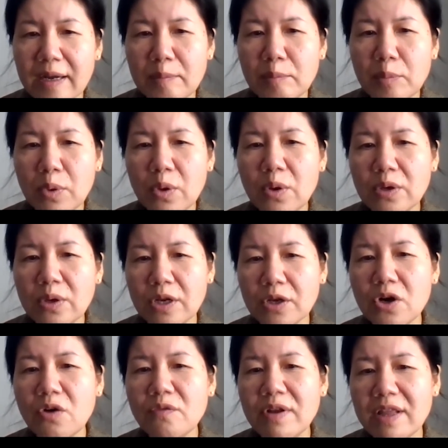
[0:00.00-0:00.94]
can block the
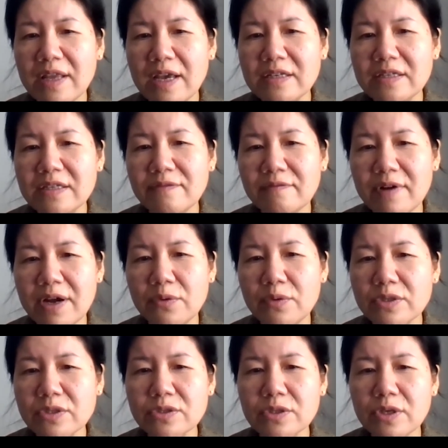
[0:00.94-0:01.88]
COVID-19
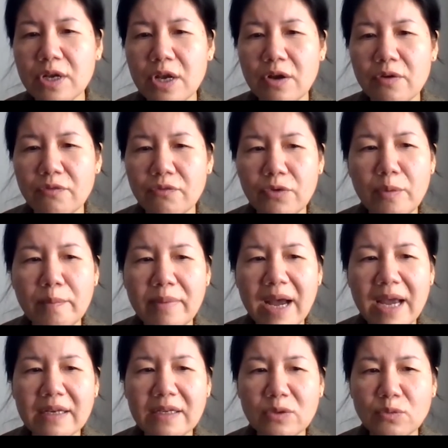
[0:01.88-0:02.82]
virus from
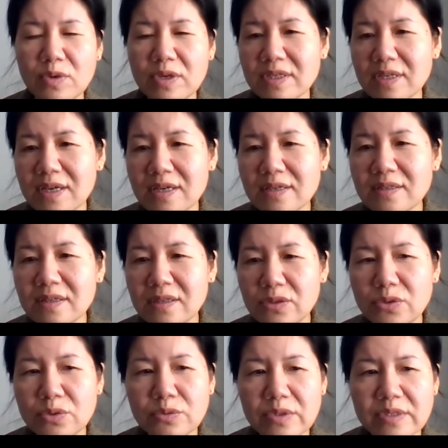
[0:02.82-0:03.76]
binding with
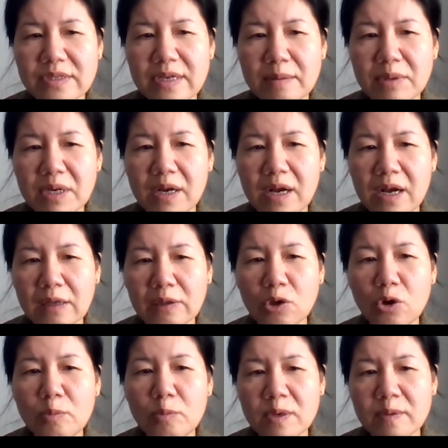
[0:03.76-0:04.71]
ACE2 receptor on
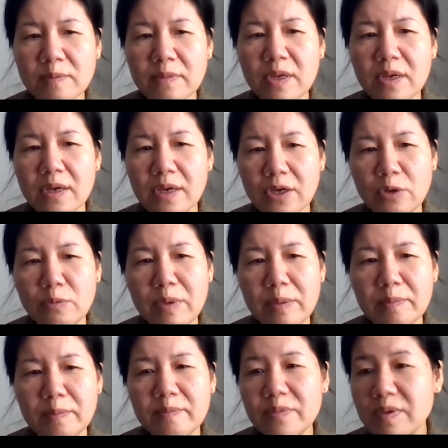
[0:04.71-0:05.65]
normal
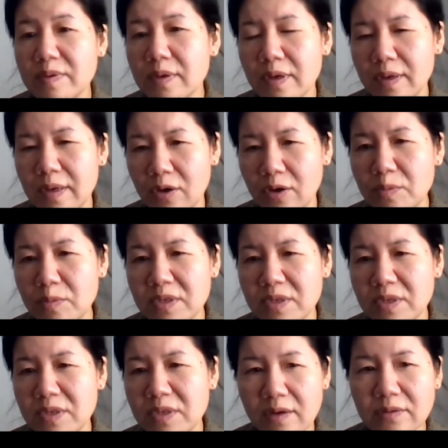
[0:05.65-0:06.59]
human
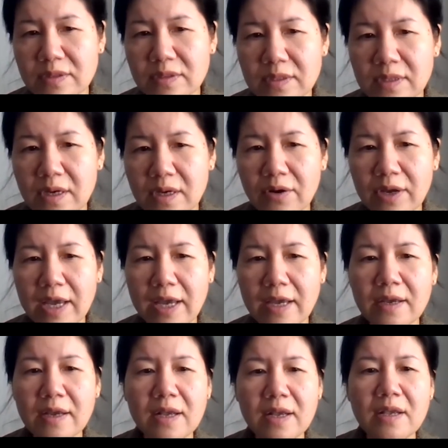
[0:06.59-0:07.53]
cells.
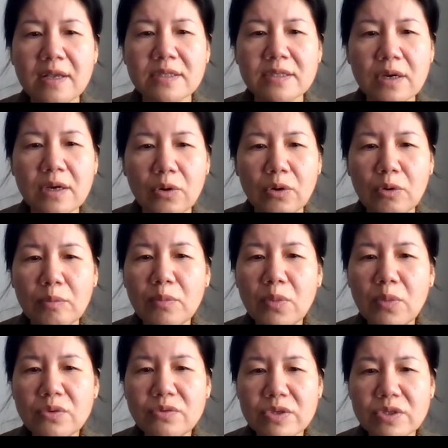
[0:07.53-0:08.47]
Okay, so
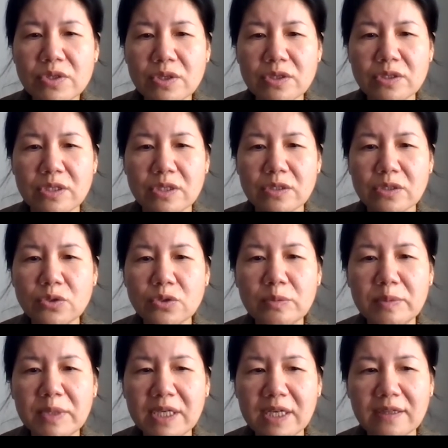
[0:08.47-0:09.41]
more researches
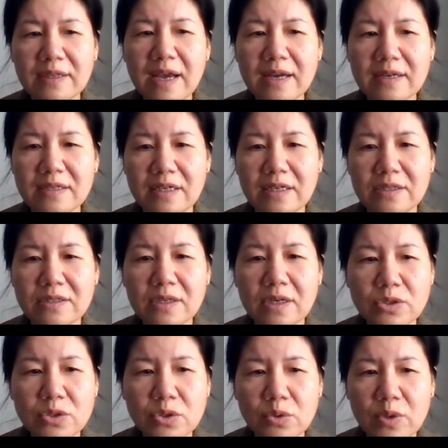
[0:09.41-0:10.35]
should be conducted
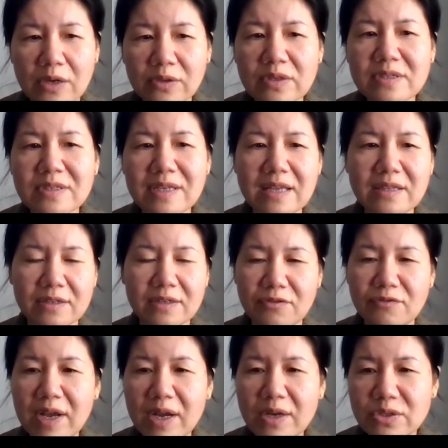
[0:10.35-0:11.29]
to understand
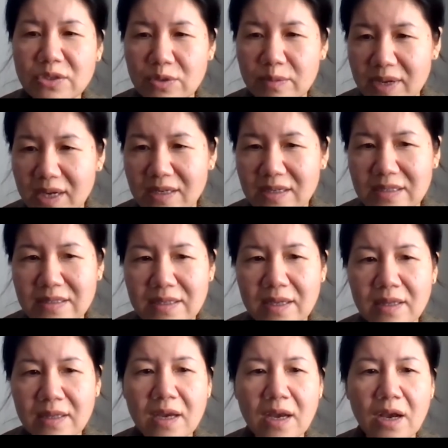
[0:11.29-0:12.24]
the functional
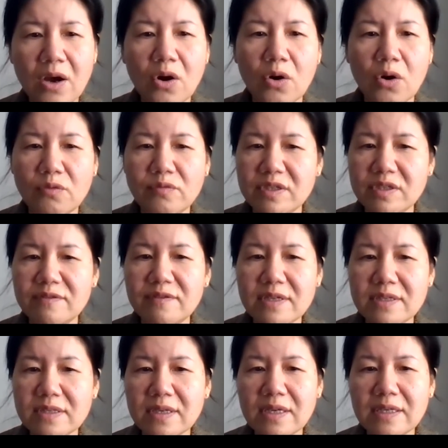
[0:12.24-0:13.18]
mechanism of
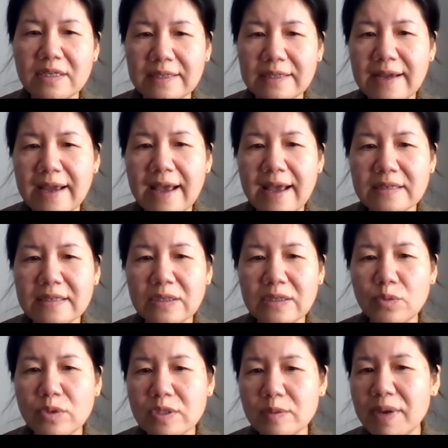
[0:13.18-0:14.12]
defensin
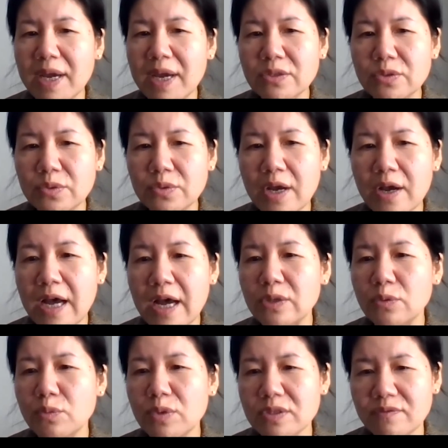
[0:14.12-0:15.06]
interacting with bacteria
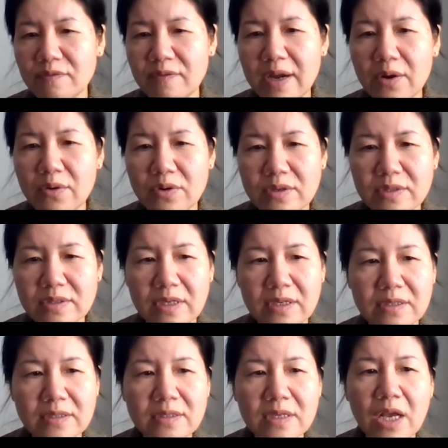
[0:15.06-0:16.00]
and with
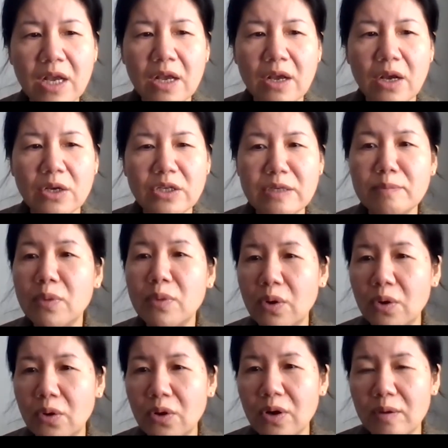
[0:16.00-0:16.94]
viruses in
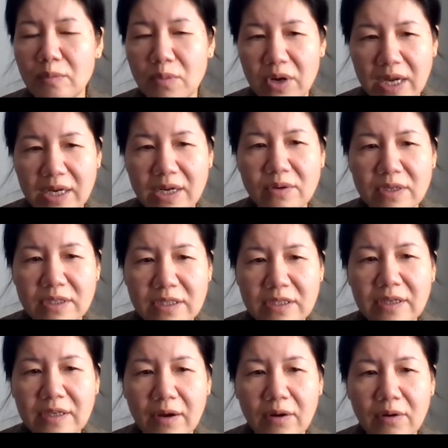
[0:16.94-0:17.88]
more molecular
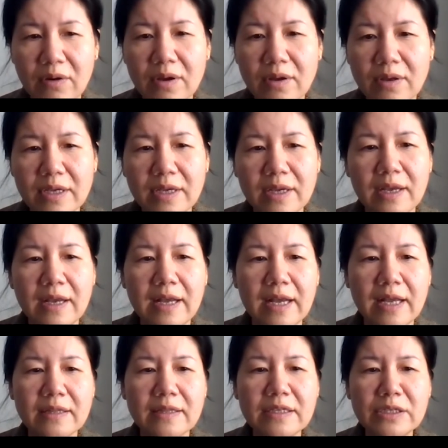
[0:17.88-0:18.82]
detail.
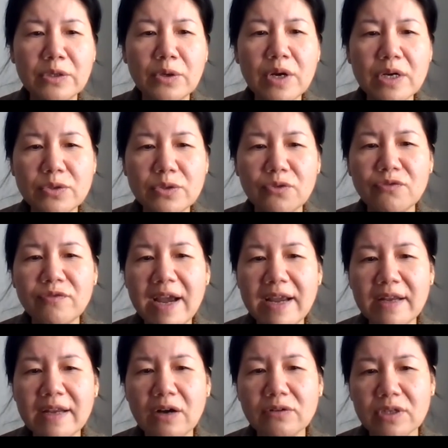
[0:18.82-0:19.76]
And in order to
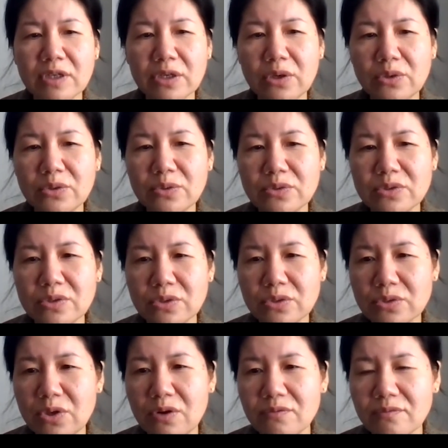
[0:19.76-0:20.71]
find out the clues to
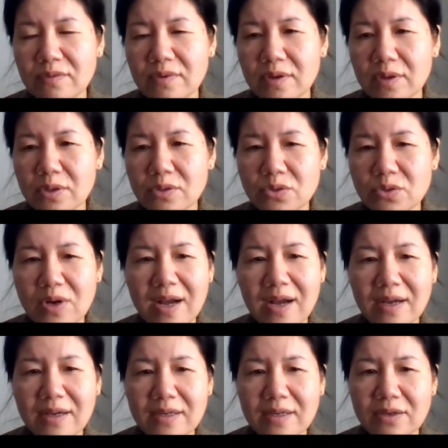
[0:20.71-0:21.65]
solve
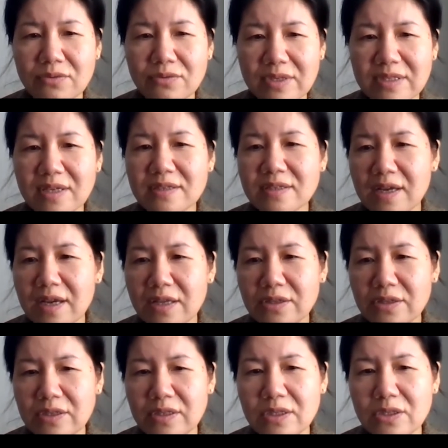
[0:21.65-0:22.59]

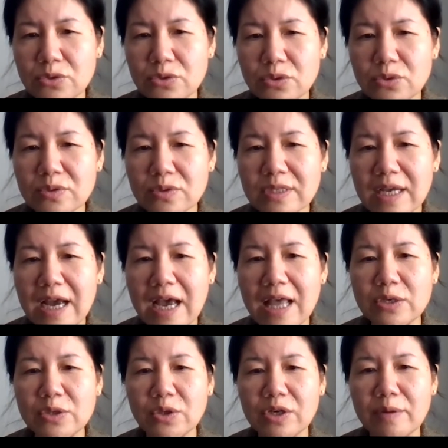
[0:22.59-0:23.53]
drug-resistant issues
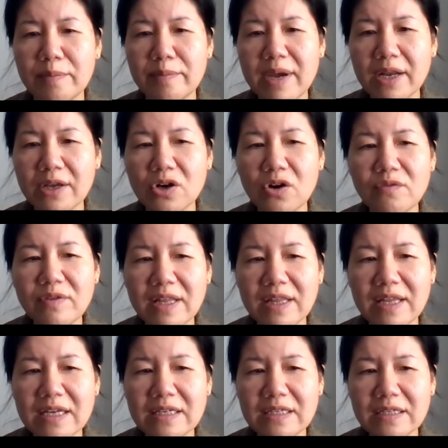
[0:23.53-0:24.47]
and to combat
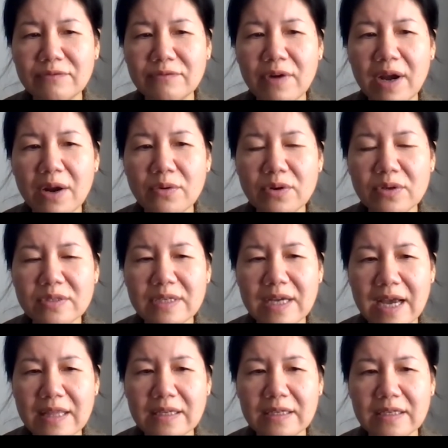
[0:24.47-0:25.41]
COVID-19
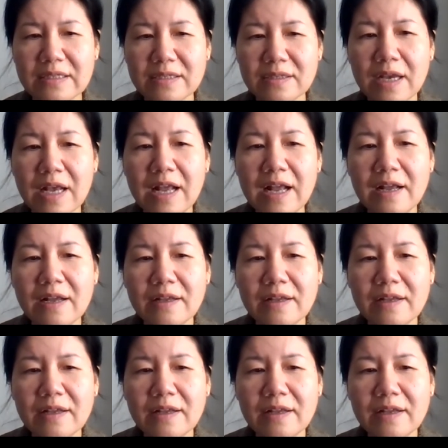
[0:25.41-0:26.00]
virus and its